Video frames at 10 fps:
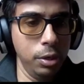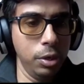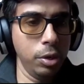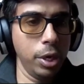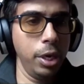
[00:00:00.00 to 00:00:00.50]

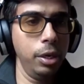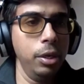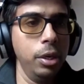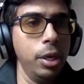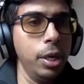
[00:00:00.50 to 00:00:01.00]
Okay,
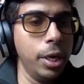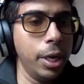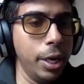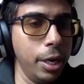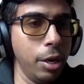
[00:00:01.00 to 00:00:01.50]

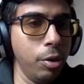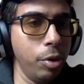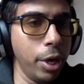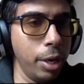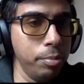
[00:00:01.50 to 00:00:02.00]
and now
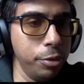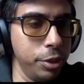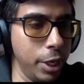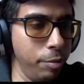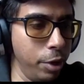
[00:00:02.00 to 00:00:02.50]
I am
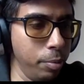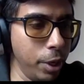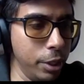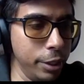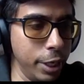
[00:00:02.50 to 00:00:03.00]
saving
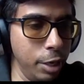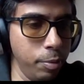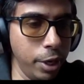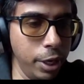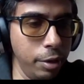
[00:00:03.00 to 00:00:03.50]
my
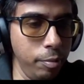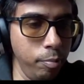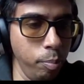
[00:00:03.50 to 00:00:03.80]
schema here.